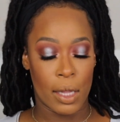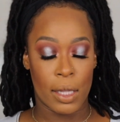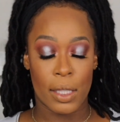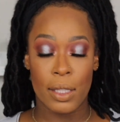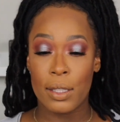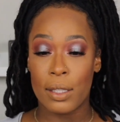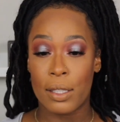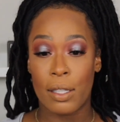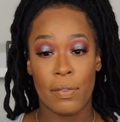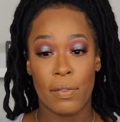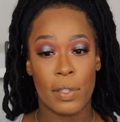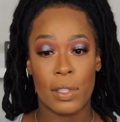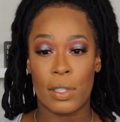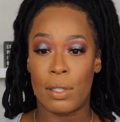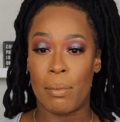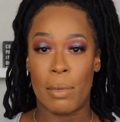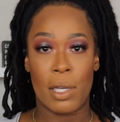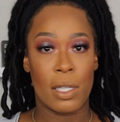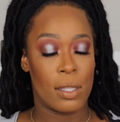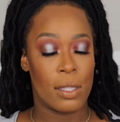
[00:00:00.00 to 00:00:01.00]
This stuff is
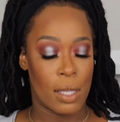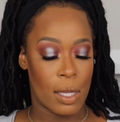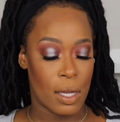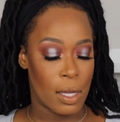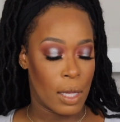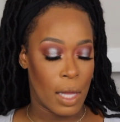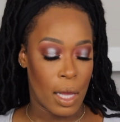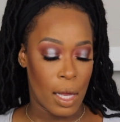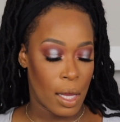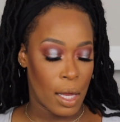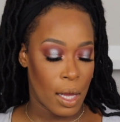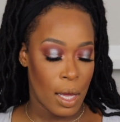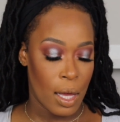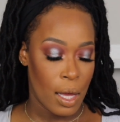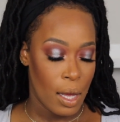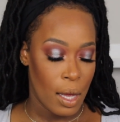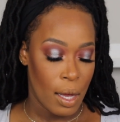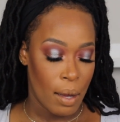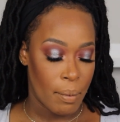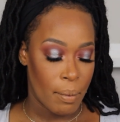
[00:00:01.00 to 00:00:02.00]
amazing. Like,
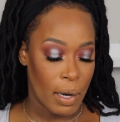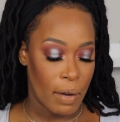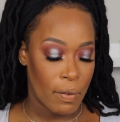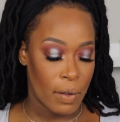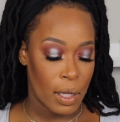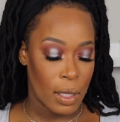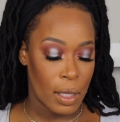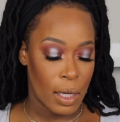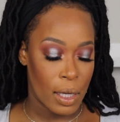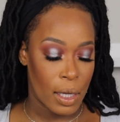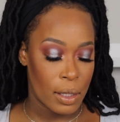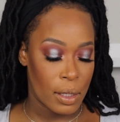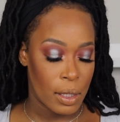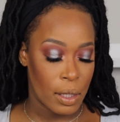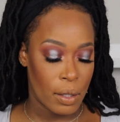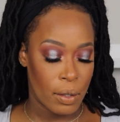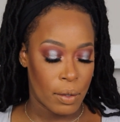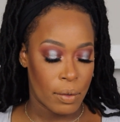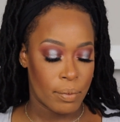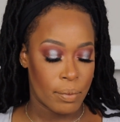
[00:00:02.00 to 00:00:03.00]
I'm not even gonna lie to
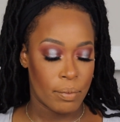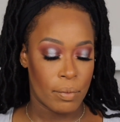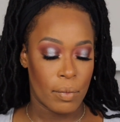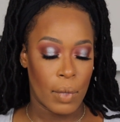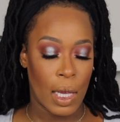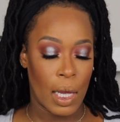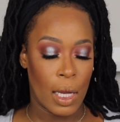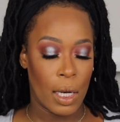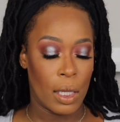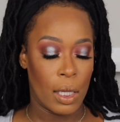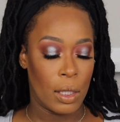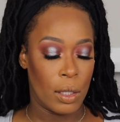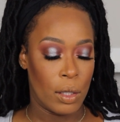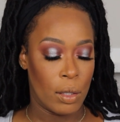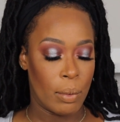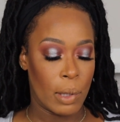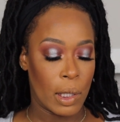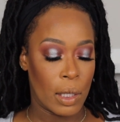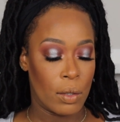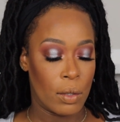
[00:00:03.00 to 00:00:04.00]
you. And a
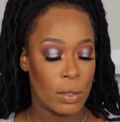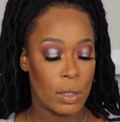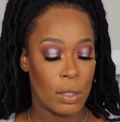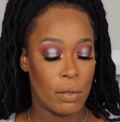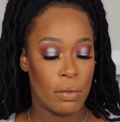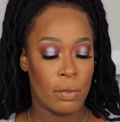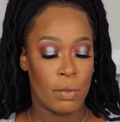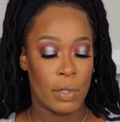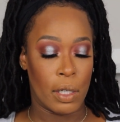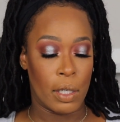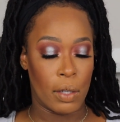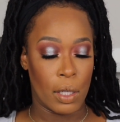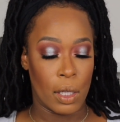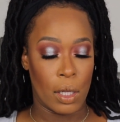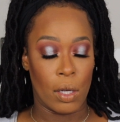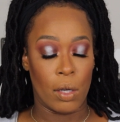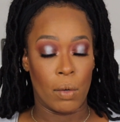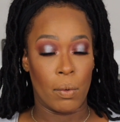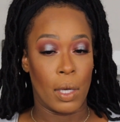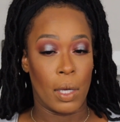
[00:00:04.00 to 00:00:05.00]
little bit goes a very
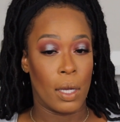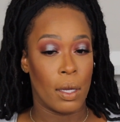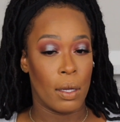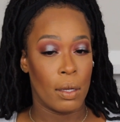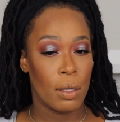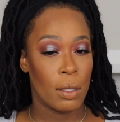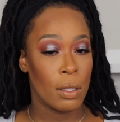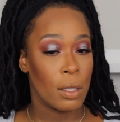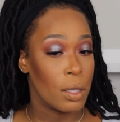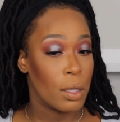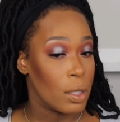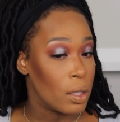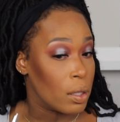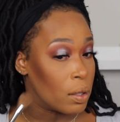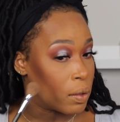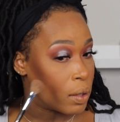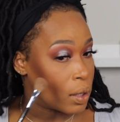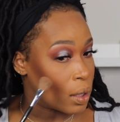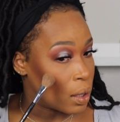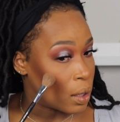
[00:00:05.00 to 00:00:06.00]
long way,
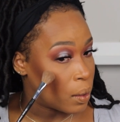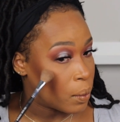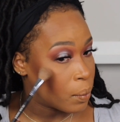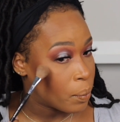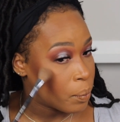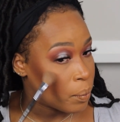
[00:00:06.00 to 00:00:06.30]
literally.